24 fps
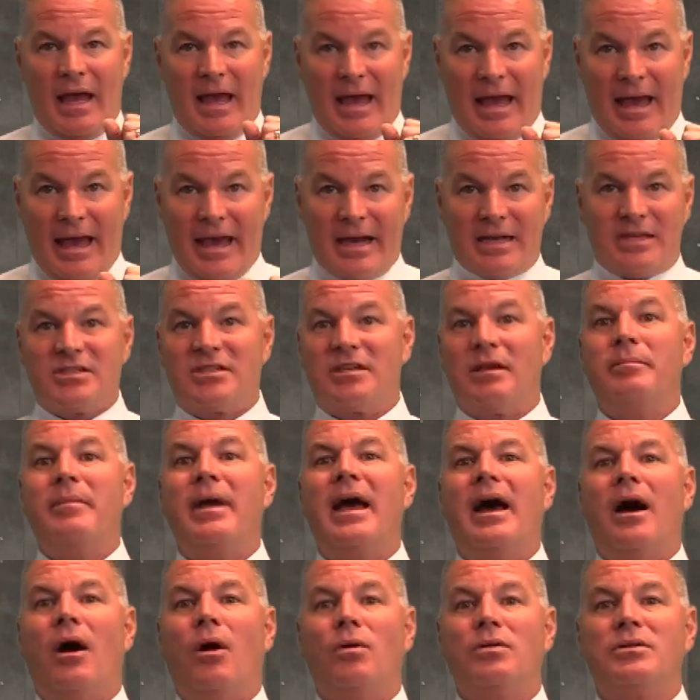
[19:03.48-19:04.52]
X
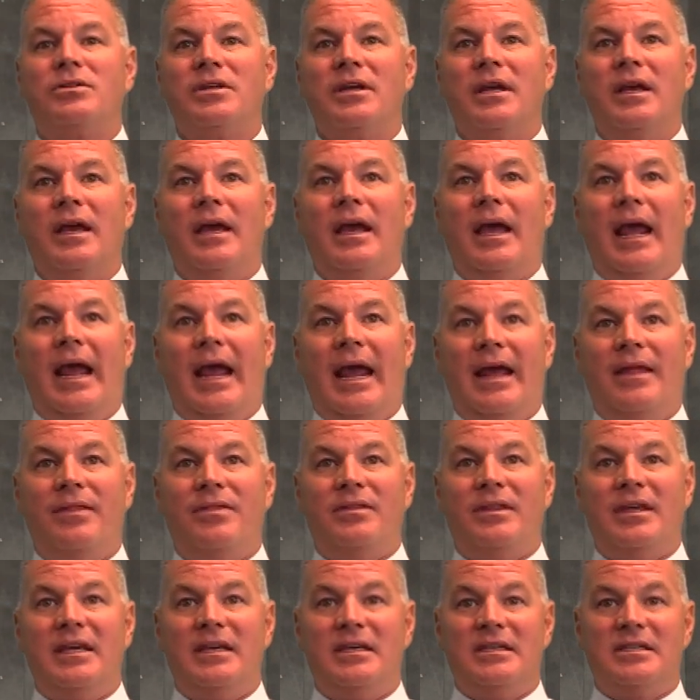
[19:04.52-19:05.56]
amount
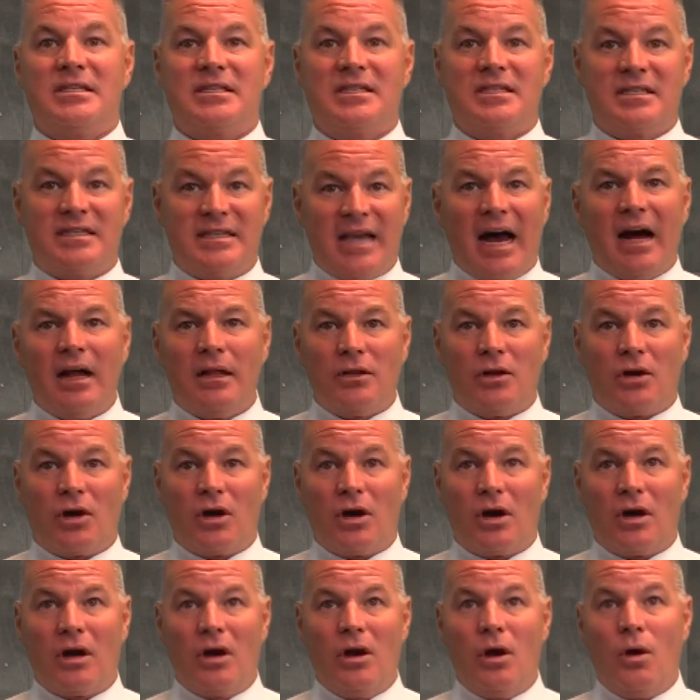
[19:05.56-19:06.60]
and the
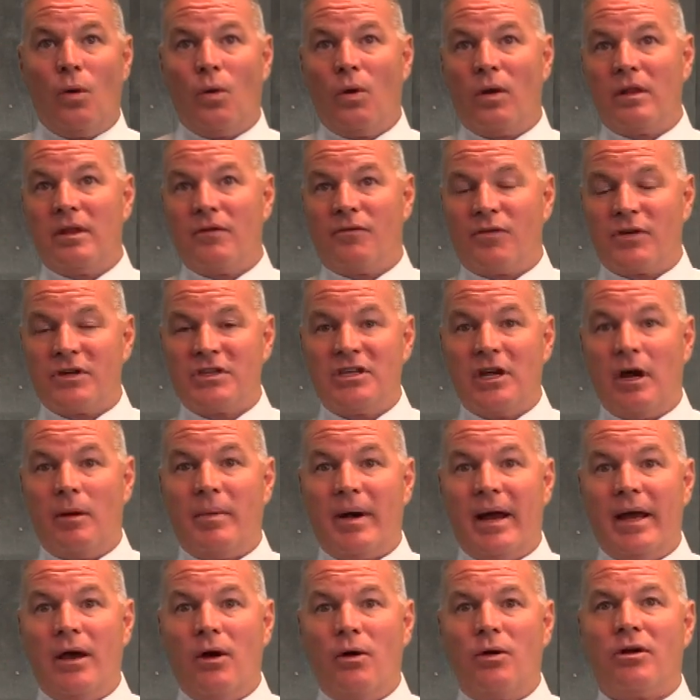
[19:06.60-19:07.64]
seller or the for sale
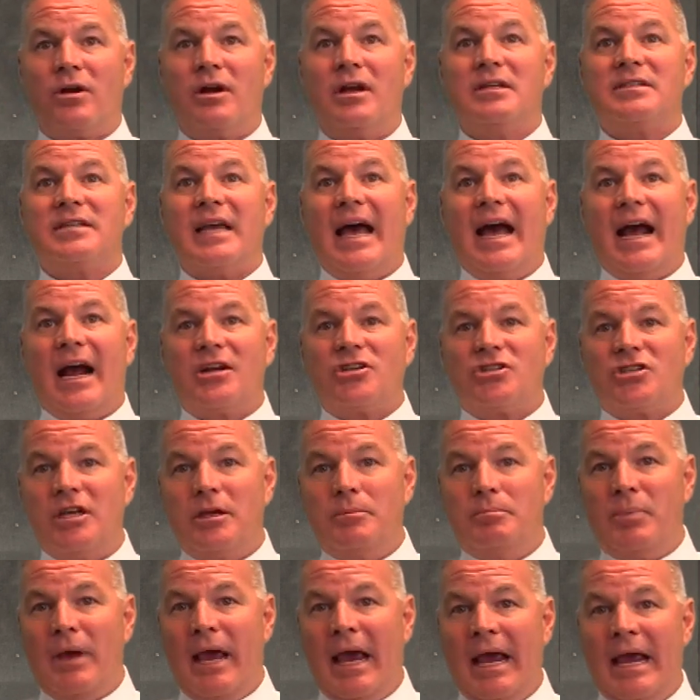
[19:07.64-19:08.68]
by owner is
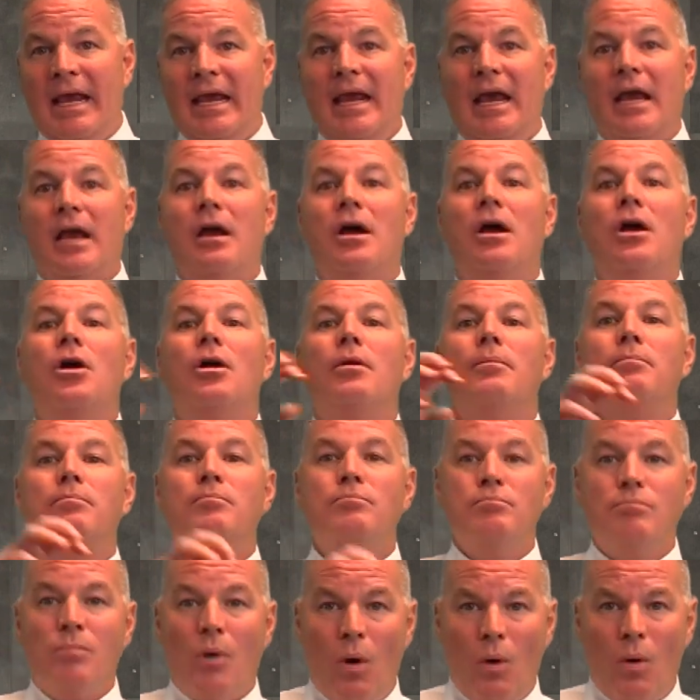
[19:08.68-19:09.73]
actually paying
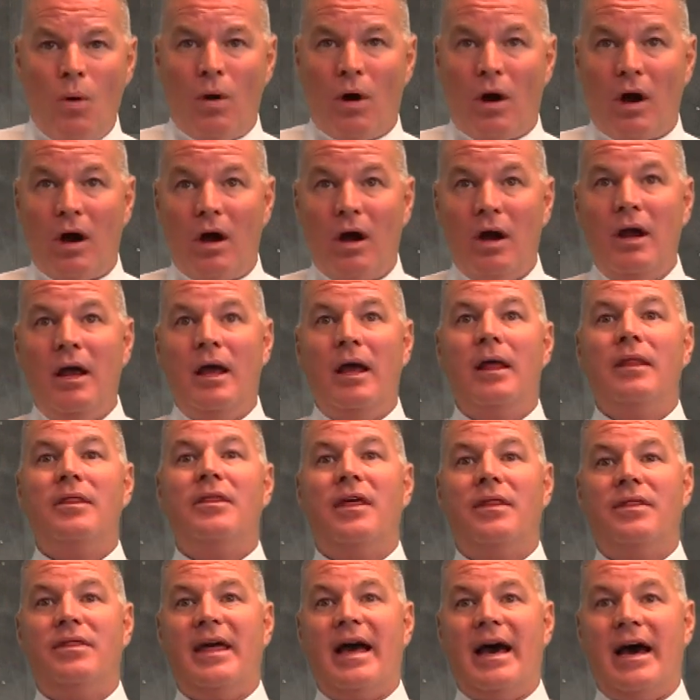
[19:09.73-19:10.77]
more
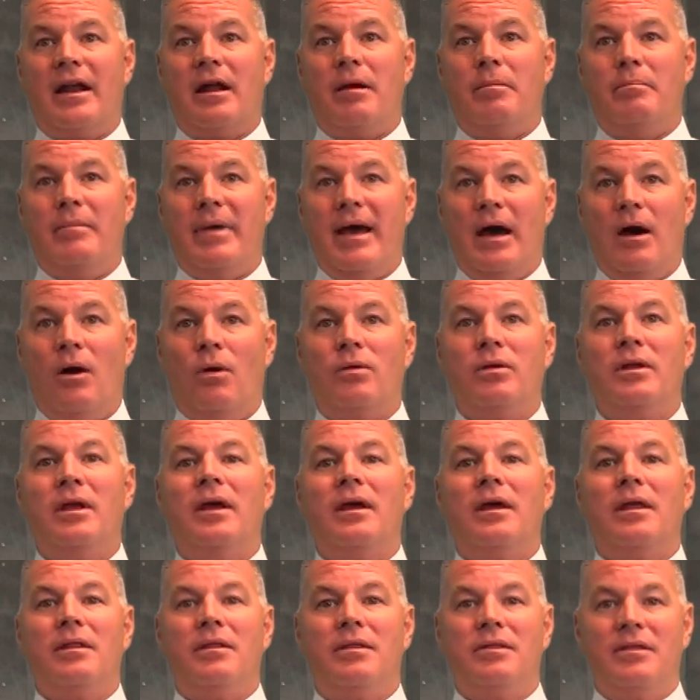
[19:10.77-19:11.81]
than that amount,
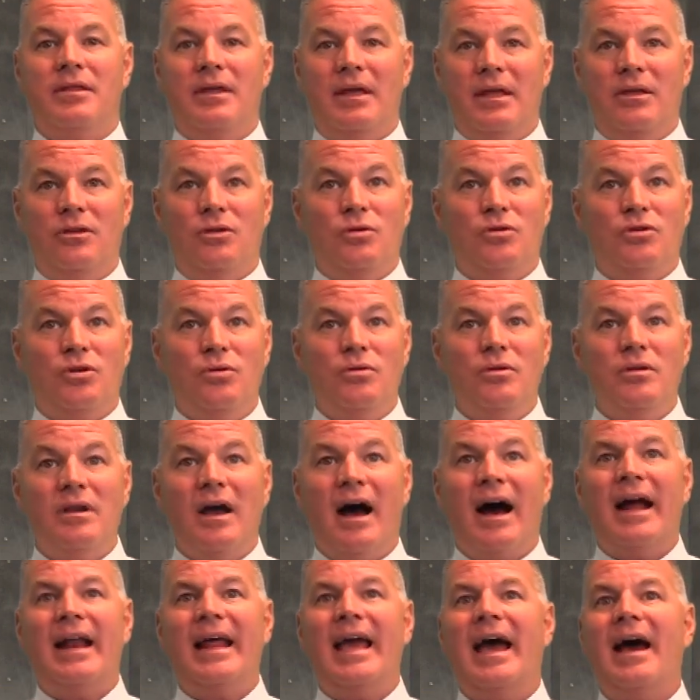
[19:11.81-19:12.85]
that you do
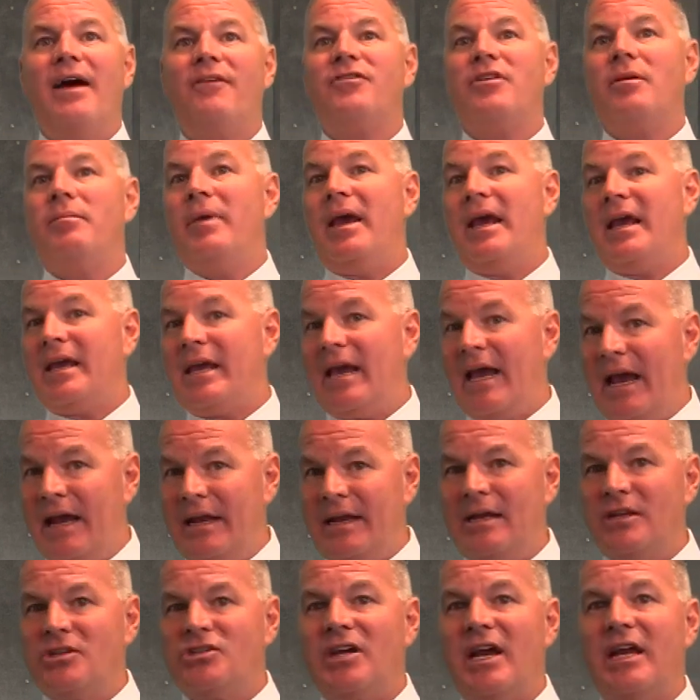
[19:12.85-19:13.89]
not have to make
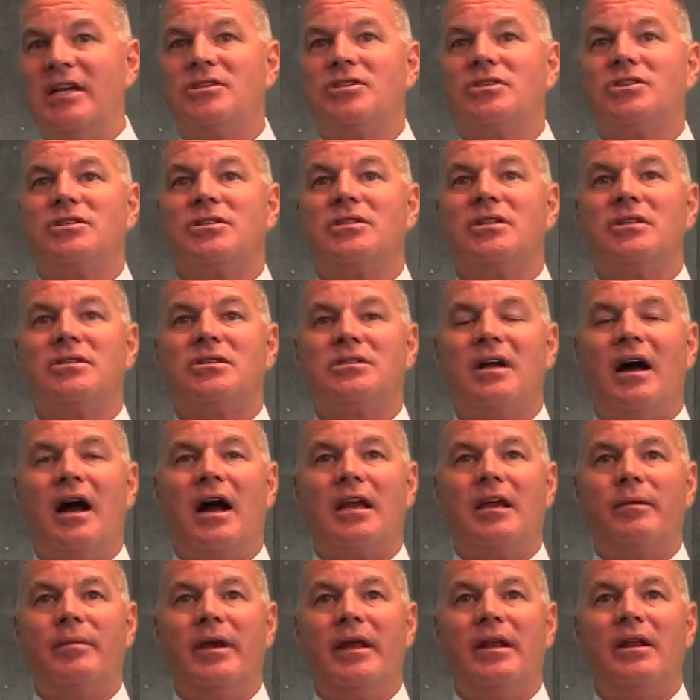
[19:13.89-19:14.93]
any changes to this
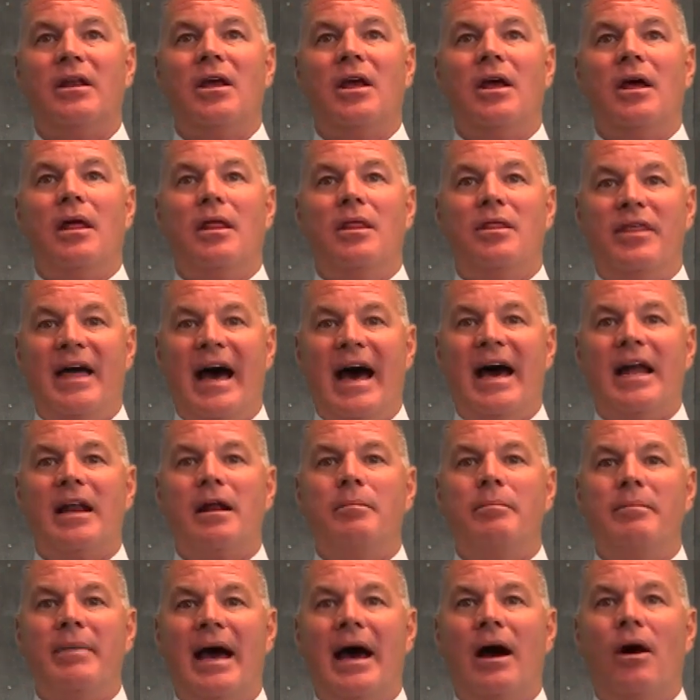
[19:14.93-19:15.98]
document. That
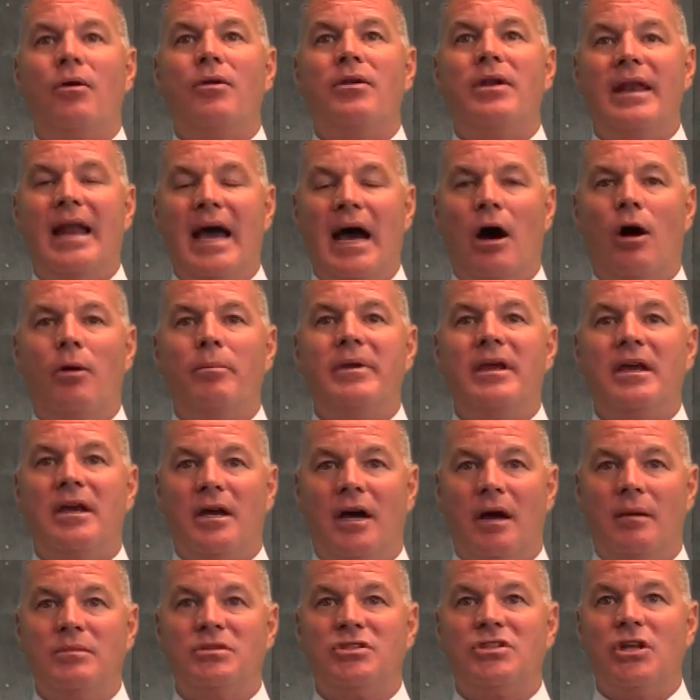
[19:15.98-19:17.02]
amount now
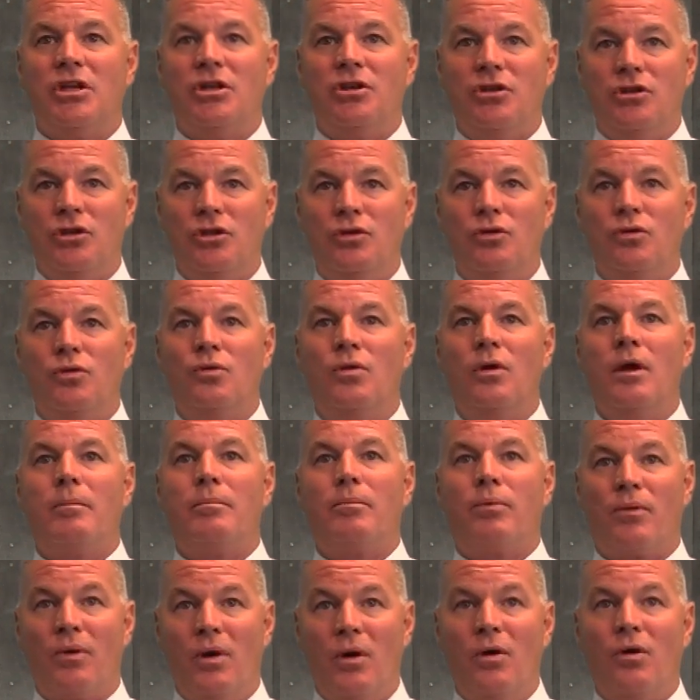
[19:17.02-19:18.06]
becomes the new
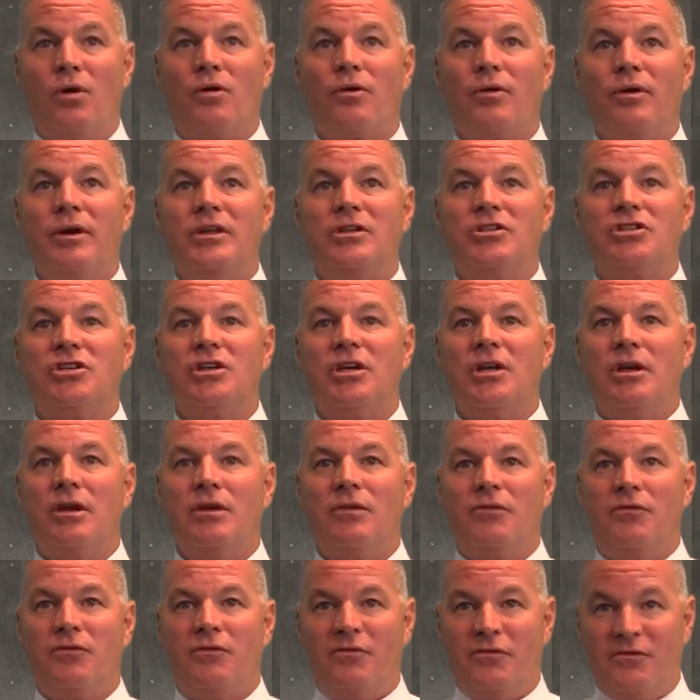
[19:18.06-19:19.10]
brokerage
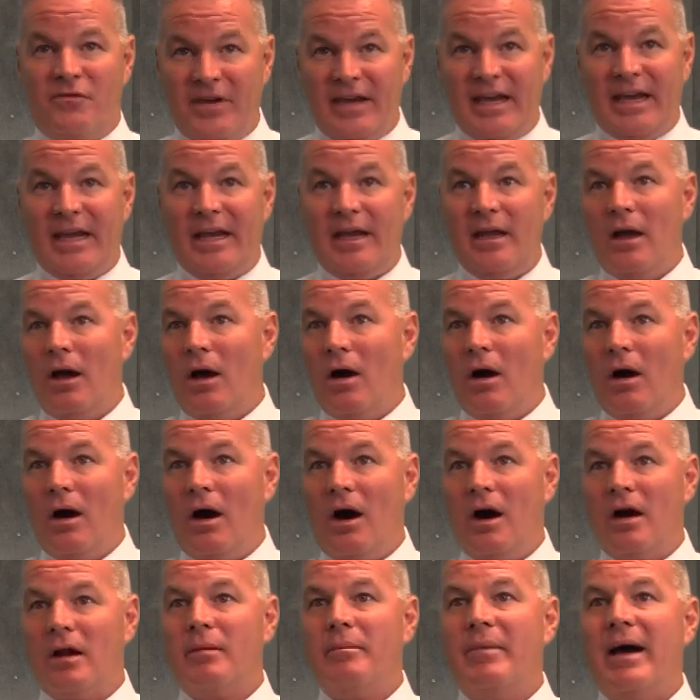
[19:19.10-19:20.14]
fee
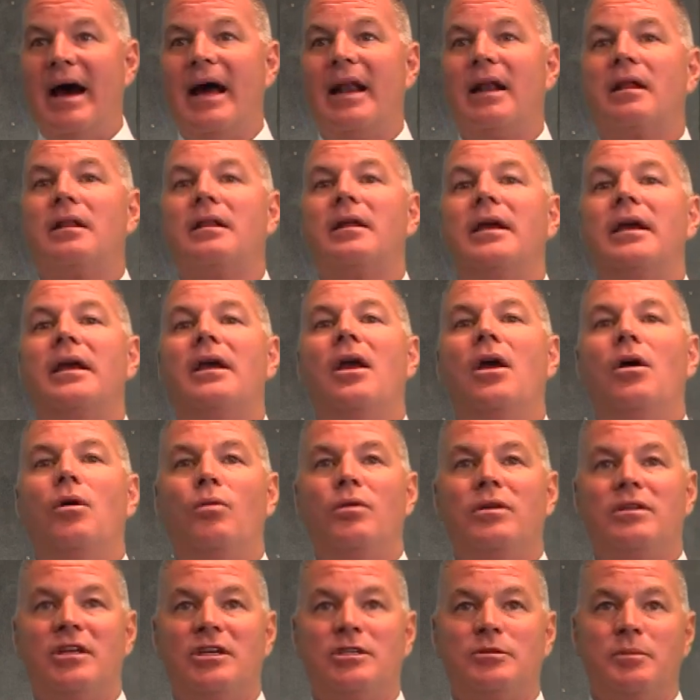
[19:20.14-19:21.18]
automatically
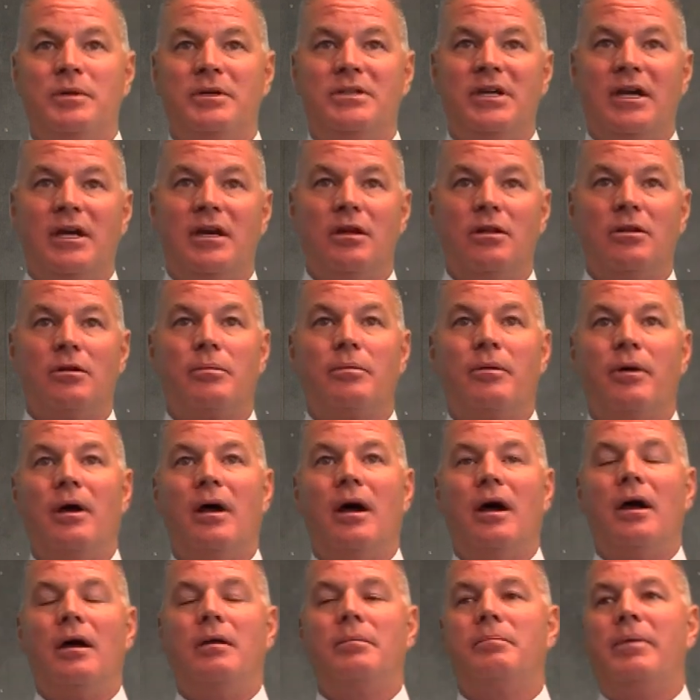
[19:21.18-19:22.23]
with this particular
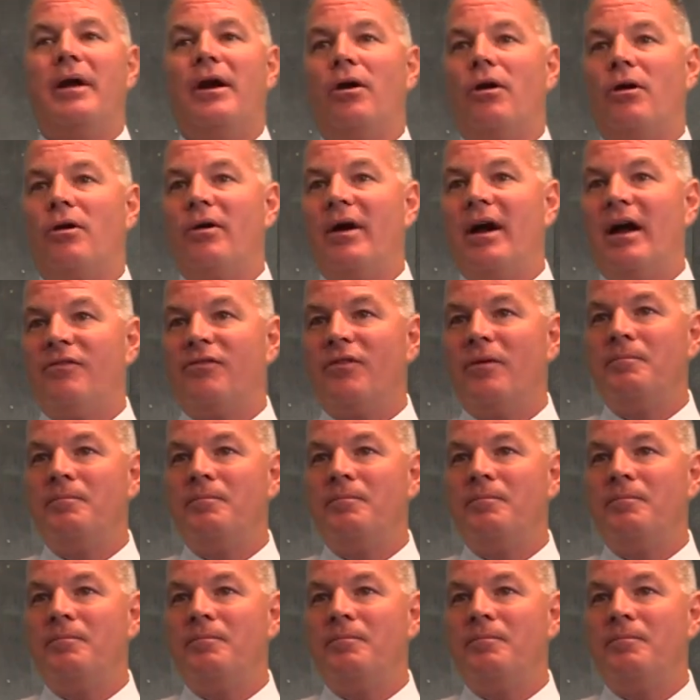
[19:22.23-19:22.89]
paragraph.